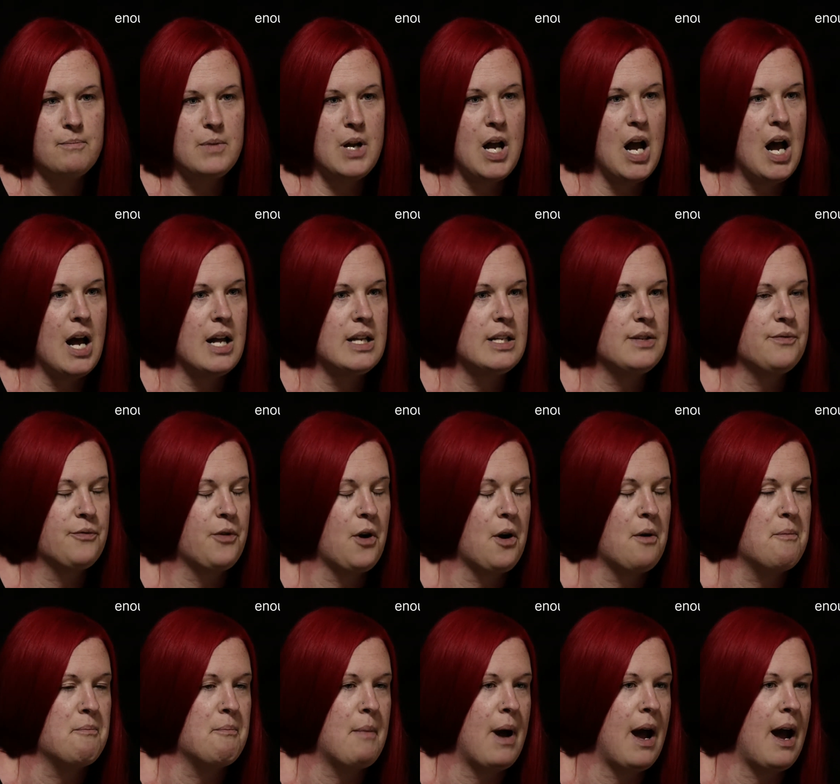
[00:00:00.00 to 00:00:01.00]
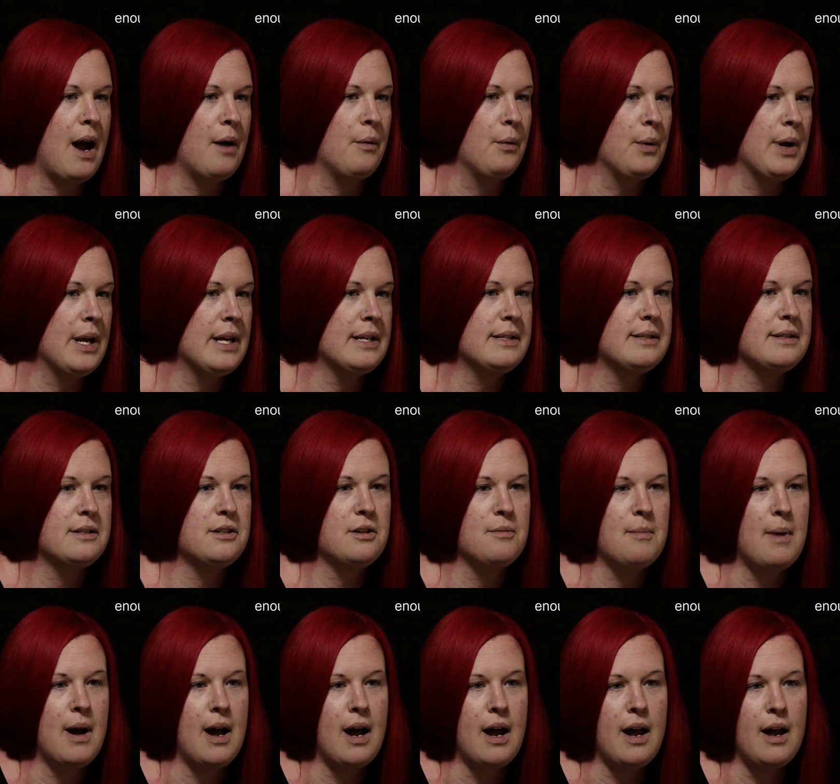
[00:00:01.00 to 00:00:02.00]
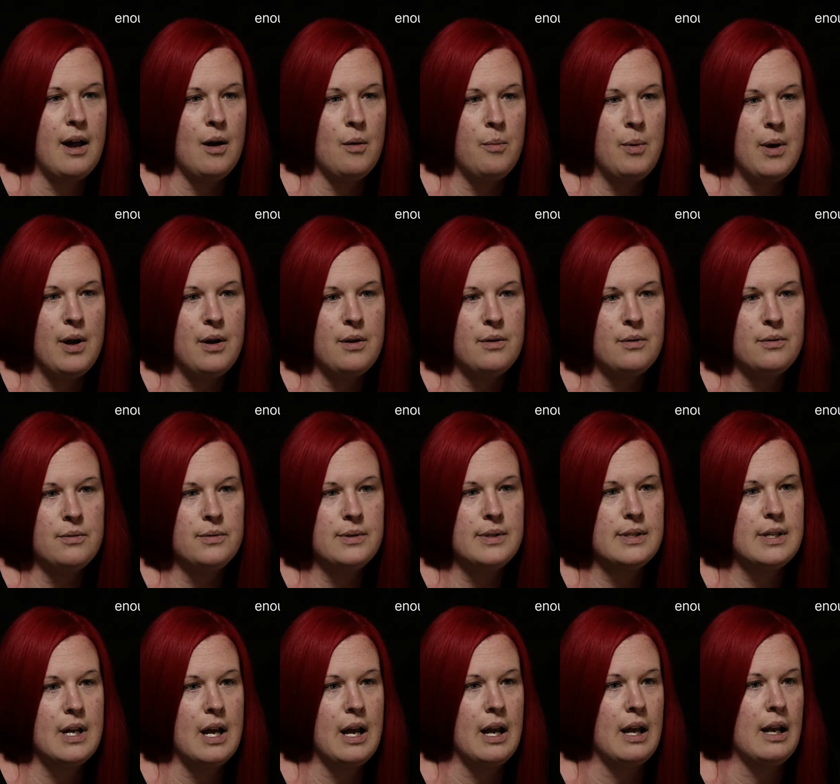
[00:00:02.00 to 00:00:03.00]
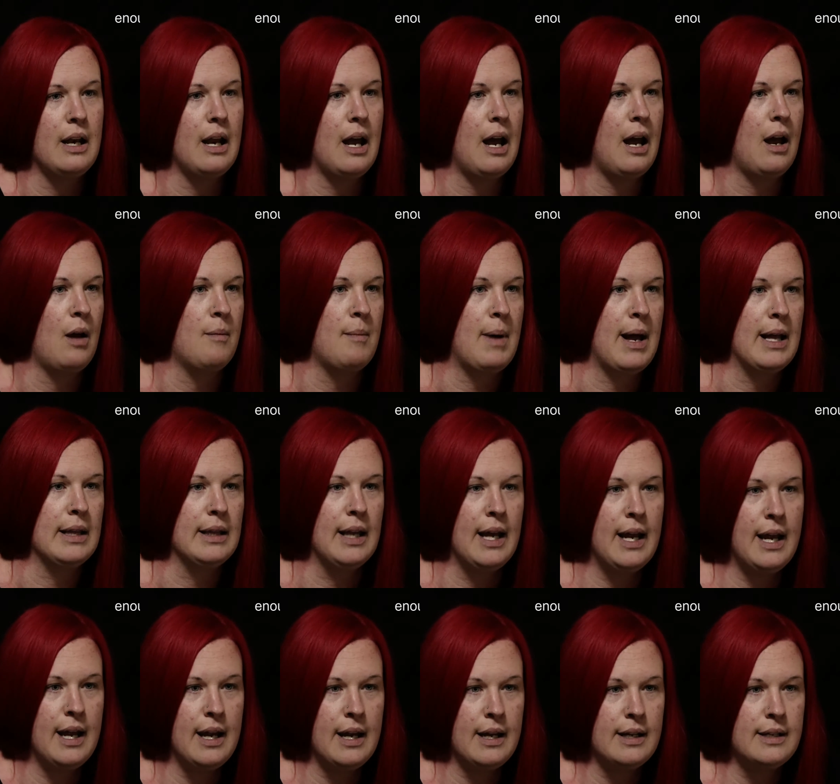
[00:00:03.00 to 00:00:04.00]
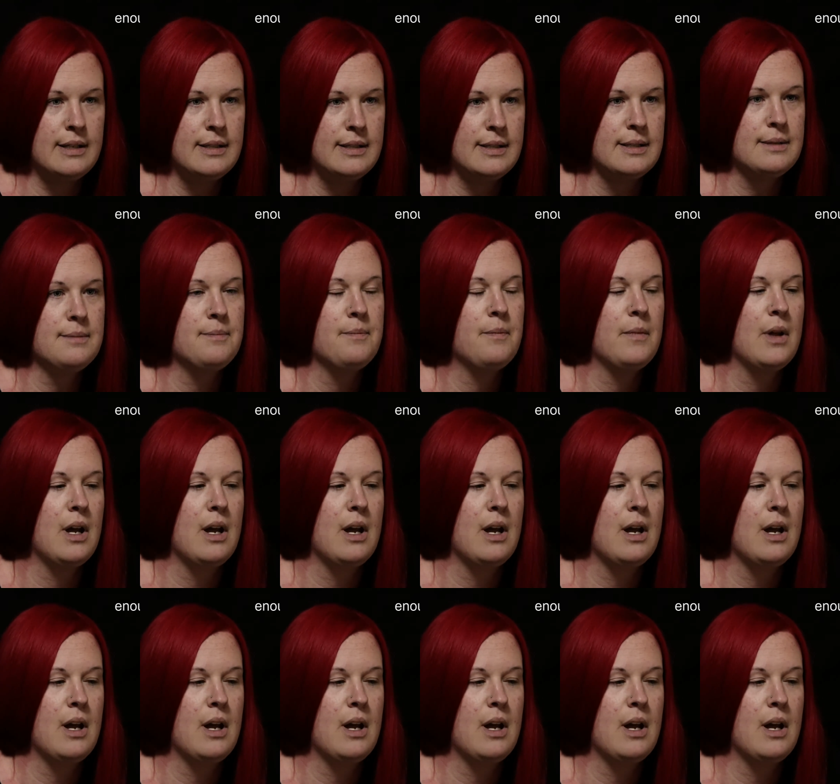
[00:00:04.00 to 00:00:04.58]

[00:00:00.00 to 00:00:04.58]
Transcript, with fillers: cuts from my wrist to my elbows and my legs.